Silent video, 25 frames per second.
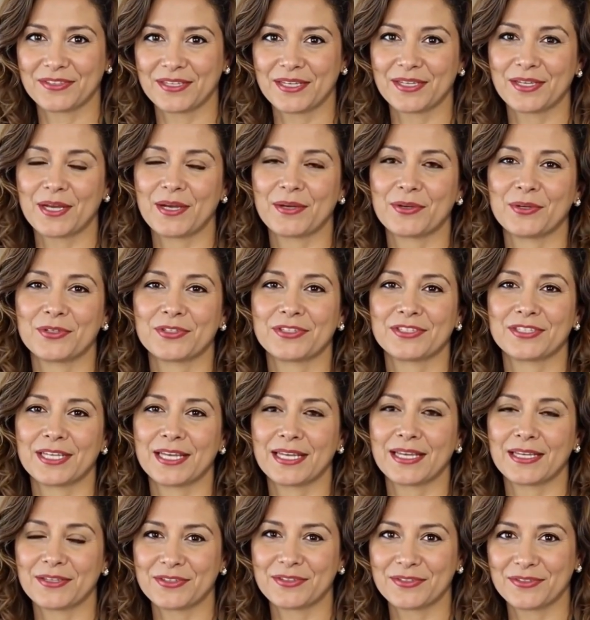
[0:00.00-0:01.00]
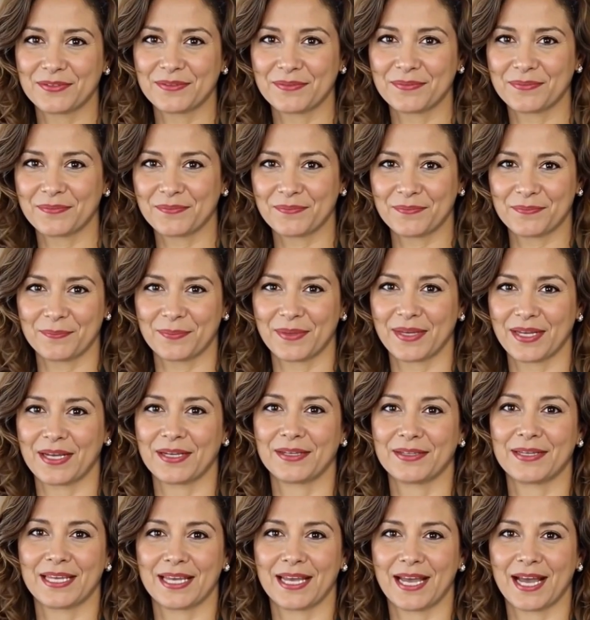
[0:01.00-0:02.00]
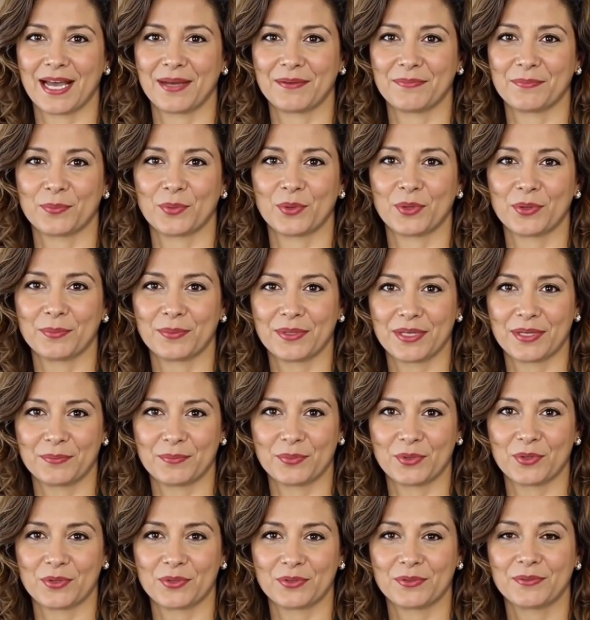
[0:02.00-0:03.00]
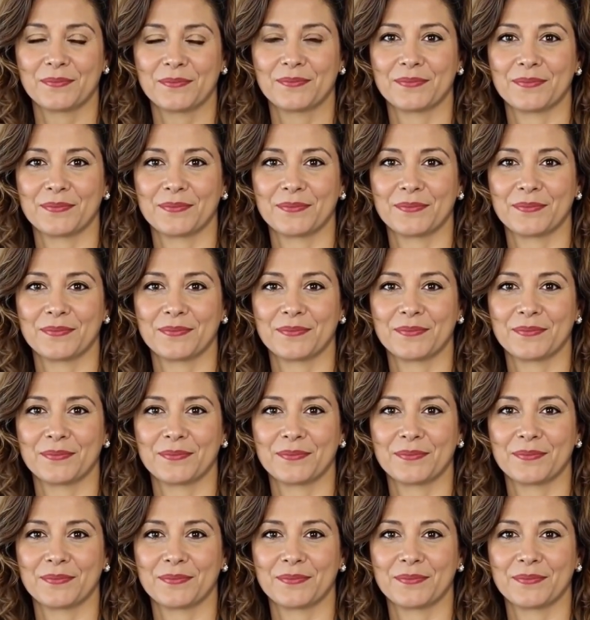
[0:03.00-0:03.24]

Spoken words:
than other states? Because they have more people.